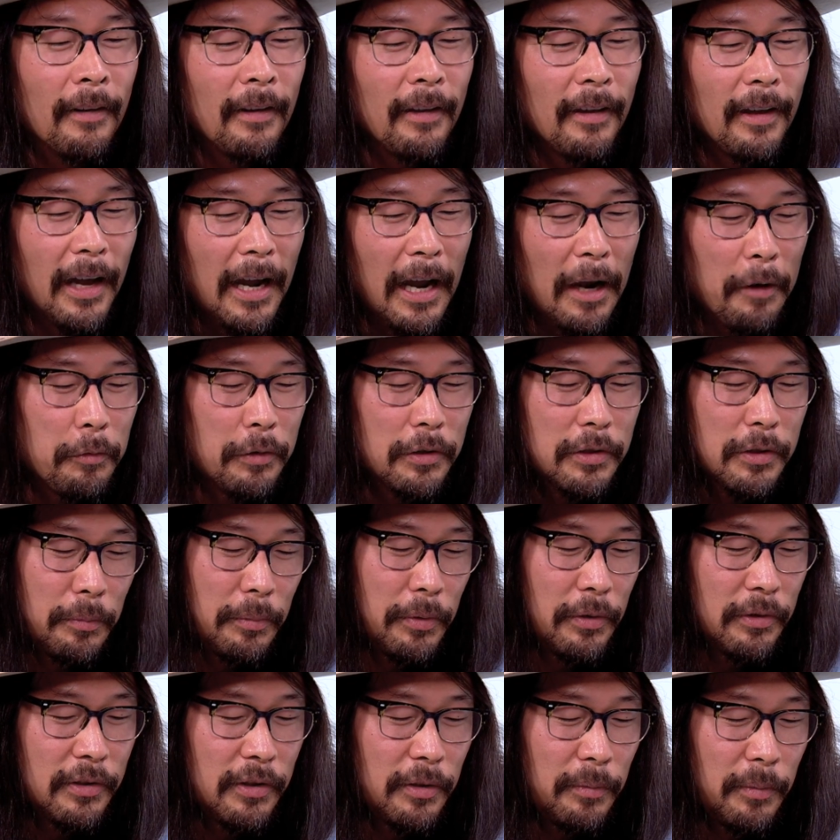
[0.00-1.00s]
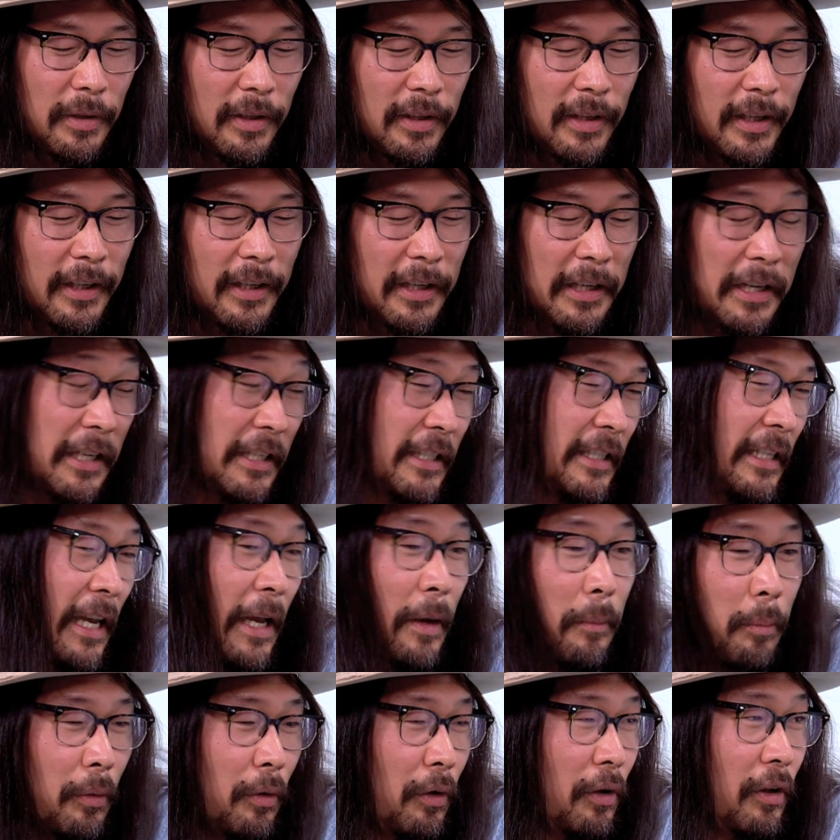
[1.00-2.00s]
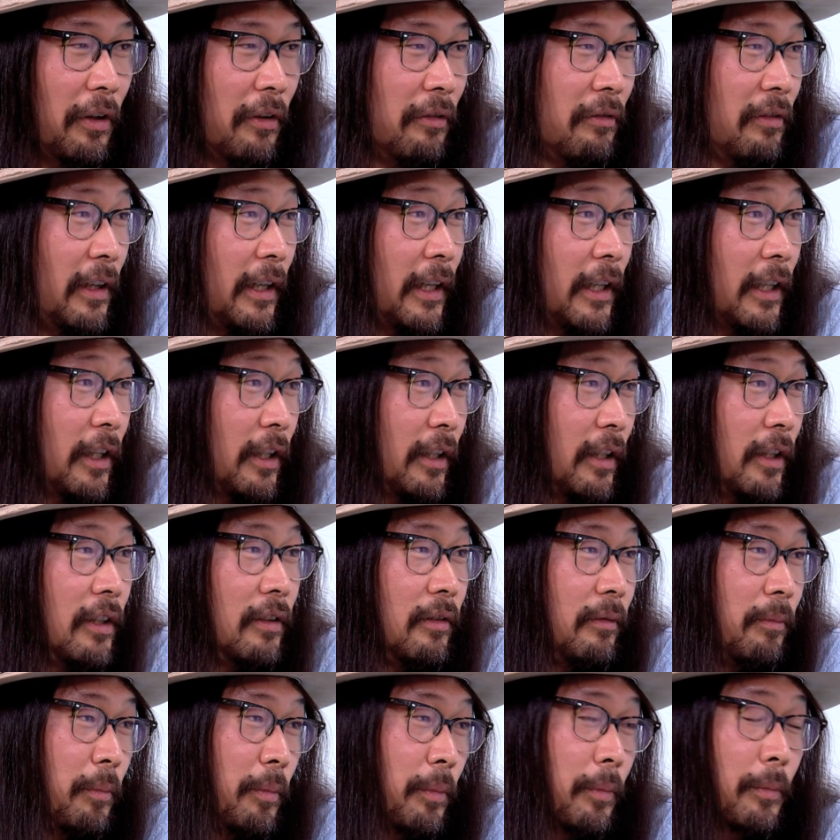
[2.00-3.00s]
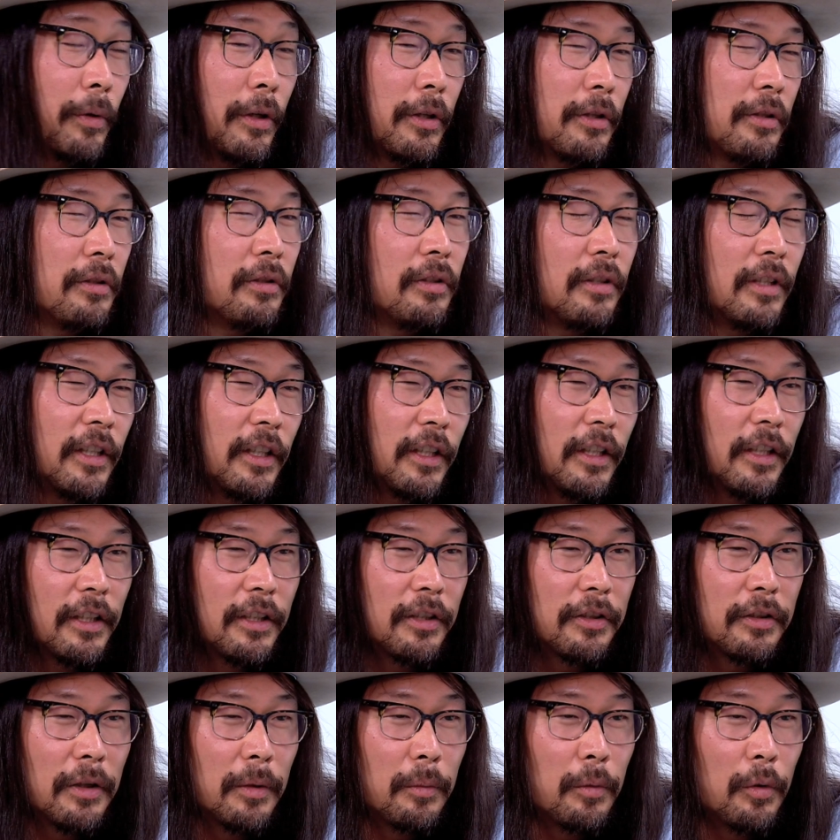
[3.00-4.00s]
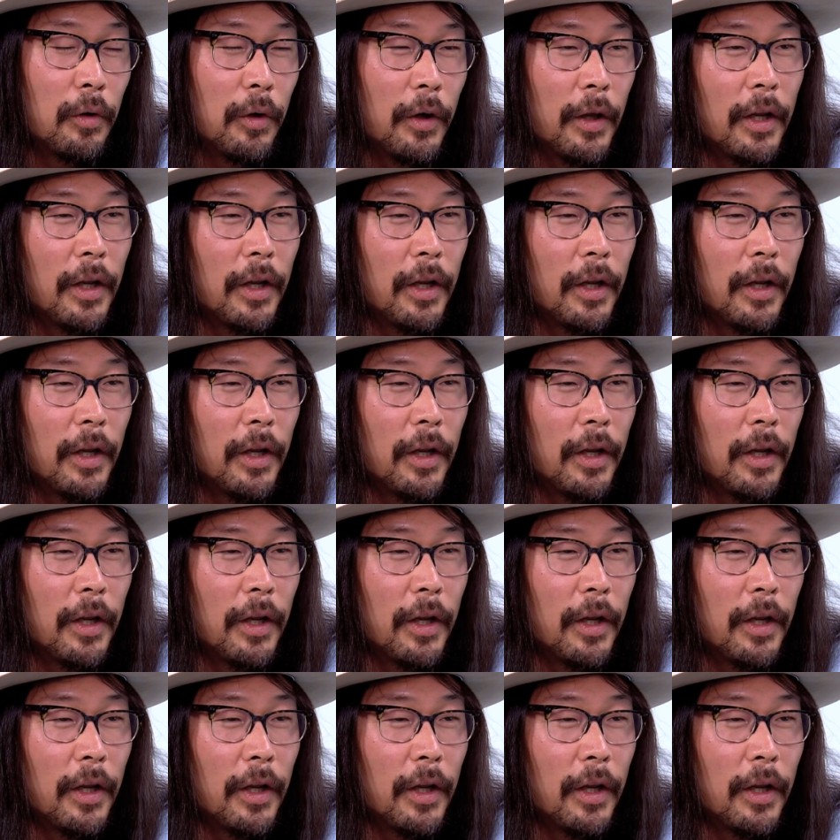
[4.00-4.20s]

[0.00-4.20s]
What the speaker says: I was supposed to be like an example of like a good person who didn't get in trouble,